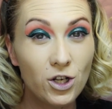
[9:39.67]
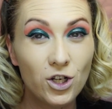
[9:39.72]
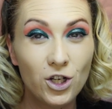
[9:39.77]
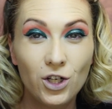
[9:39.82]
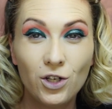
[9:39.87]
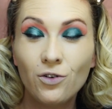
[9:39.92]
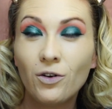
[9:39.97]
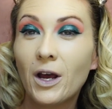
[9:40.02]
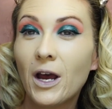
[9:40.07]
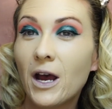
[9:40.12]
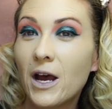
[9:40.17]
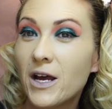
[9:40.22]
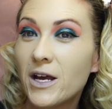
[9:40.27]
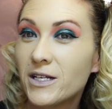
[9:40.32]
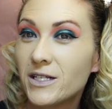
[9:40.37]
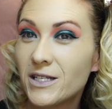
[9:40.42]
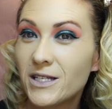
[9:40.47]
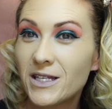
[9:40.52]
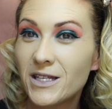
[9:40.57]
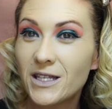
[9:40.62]
do you
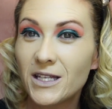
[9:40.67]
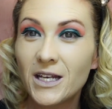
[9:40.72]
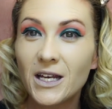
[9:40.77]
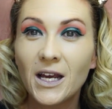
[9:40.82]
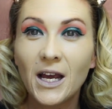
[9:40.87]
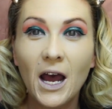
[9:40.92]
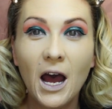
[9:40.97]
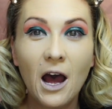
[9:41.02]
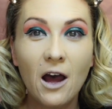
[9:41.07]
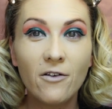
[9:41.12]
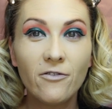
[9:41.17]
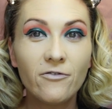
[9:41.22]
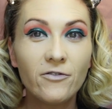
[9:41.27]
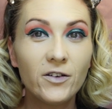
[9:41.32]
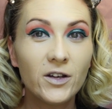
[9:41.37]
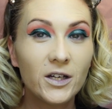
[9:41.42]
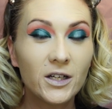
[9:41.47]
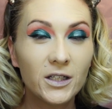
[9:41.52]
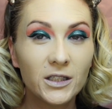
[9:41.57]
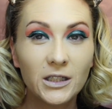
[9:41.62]
guys think? I
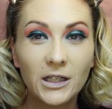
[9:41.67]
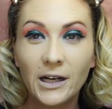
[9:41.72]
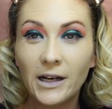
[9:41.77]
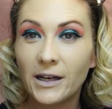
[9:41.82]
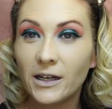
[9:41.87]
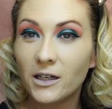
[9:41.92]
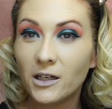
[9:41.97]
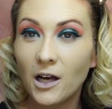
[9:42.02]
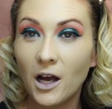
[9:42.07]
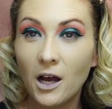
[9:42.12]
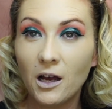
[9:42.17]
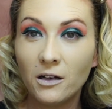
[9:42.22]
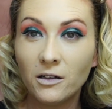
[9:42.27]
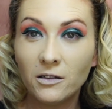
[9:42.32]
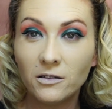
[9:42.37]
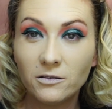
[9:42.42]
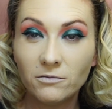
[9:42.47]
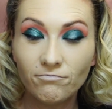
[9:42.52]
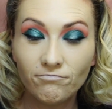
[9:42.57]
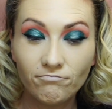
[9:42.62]
feel like
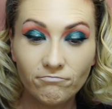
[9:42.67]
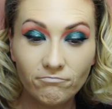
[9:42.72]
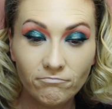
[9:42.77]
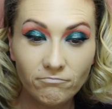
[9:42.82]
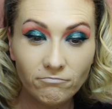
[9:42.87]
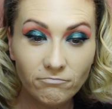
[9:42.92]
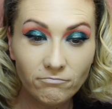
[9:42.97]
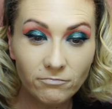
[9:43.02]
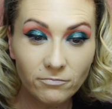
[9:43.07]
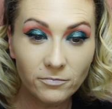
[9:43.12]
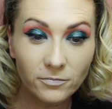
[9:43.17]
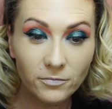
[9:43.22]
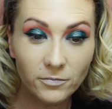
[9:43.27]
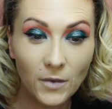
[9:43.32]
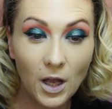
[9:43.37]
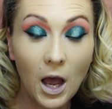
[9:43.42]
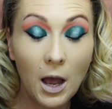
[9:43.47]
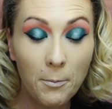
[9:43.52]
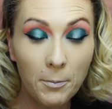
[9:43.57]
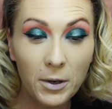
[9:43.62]

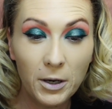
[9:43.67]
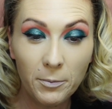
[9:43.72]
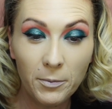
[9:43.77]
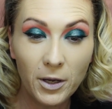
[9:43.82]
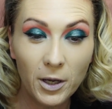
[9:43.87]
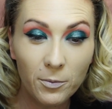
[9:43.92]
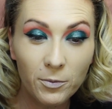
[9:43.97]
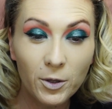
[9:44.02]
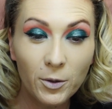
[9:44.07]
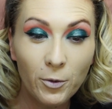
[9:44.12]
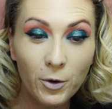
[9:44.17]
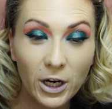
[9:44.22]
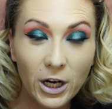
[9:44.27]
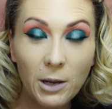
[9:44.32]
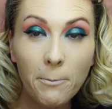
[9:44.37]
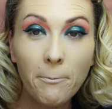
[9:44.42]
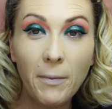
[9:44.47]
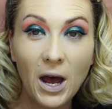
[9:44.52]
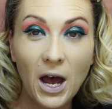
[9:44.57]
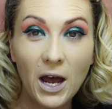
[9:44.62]
I'm gonna be able to bring
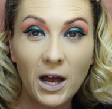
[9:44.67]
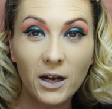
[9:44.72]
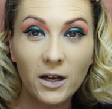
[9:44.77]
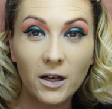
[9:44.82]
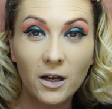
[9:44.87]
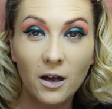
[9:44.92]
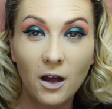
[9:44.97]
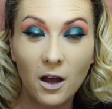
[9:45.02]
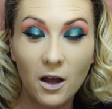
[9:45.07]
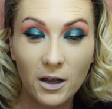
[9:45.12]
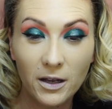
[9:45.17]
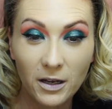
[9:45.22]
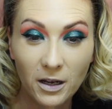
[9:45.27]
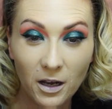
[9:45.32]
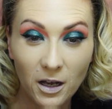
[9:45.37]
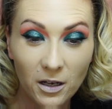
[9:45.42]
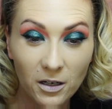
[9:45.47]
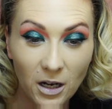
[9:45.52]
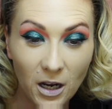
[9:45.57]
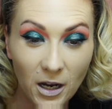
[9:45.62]
it back. I
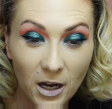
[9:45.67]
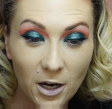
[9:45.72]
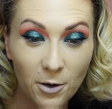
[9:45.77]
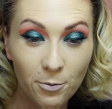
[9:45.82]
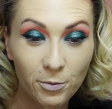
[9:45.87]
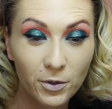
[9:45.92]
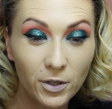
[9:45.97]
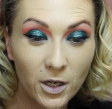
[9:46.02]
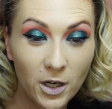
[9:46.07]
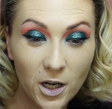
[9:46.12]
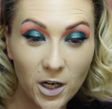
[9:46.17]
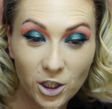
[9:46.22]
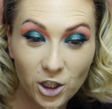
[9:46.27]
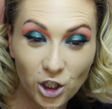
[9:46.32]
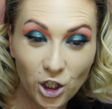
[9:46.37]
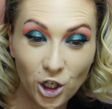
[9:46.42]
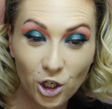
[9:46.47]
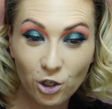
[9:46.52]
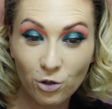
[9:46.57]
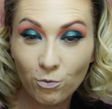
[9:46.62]
gotta put on, you
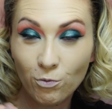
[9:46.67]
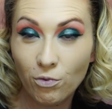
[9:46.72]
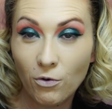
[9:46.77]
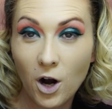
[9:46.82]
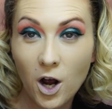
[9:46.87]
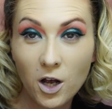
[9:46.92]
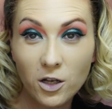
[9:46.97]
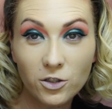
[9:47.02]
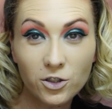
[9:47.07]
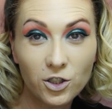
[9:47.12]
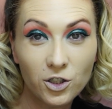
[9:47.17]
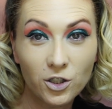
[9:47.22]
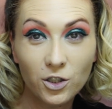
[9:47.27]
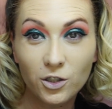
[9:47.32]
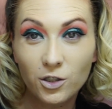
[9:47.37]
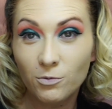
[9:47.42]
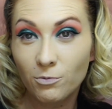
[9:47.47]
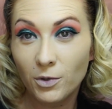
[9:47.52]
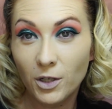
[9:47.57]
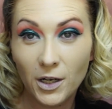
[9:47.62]
know,
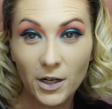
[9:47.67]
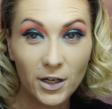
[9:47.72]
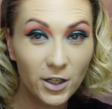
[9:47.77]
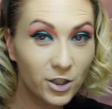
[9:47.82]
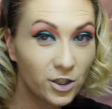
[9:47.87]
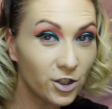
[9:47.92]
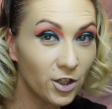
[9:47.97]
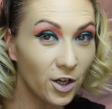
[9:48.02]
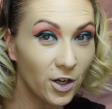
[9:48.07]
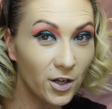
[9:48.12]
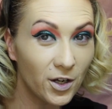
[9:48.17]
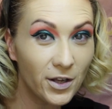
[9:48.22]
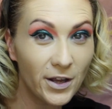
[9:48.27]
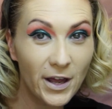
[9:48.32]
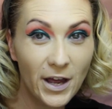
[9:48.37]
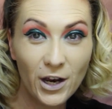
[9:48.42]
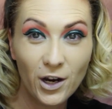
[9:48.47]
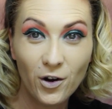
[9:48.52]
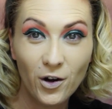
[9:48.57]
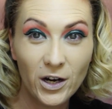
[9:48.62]
bronzer, blush, all
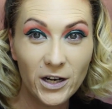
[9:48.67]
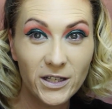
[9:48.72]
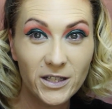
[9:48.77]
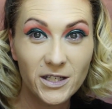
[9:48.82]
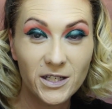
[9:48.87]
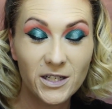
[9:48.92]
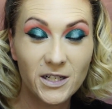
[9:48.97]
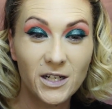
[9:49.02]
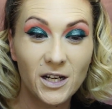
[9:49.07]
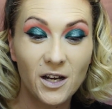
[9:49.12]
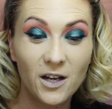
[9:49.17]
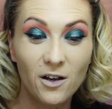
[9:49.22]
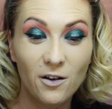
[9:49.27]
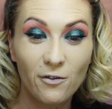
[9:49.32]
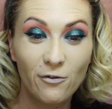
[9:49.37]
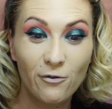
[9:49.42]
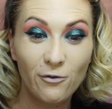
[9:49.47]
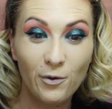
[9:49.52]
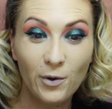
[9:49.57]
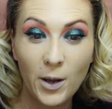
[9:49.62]
that great
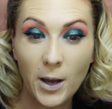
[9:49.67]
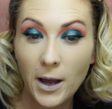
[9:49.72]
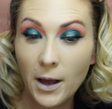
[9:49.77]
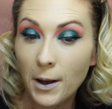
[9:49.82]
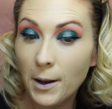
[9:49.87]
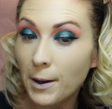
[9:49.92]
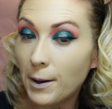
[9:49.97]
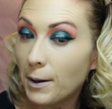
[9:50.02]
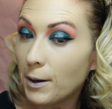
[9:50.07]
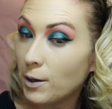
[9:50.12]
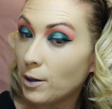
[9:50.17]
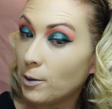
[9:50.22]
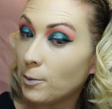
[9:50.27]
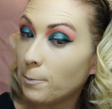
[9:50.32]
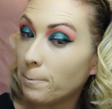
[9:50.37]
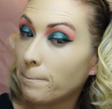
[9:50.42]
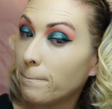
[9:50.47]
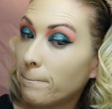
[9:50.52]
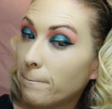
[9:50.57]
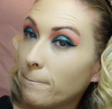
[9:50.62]
stuff.
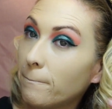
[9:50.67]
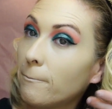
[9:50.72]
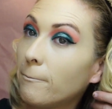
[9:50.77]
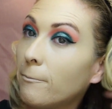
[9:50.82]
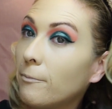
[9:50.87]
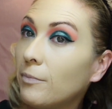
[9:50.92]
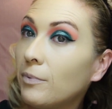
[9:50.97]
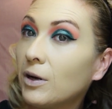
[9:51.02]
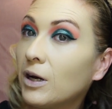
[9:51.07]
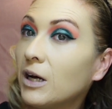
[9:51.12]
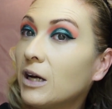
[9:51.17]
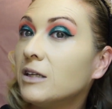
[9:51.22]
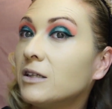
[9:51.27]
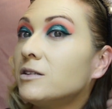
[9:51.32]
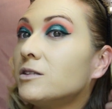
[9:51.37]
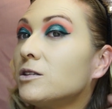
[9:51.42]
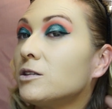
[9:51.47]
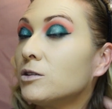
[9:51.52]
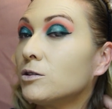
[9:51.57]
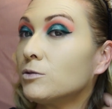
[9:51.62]

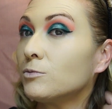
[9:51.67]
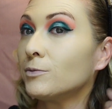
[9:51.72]
But